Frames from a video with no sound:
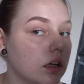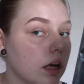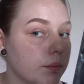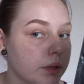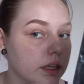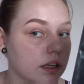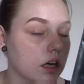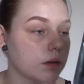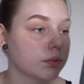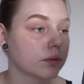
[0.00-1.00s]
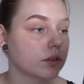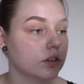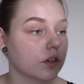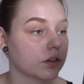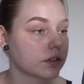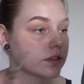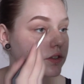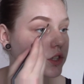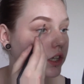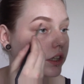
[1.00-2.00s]
I'm picking up the darkest
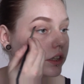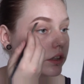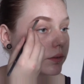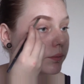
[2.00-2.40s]
shade,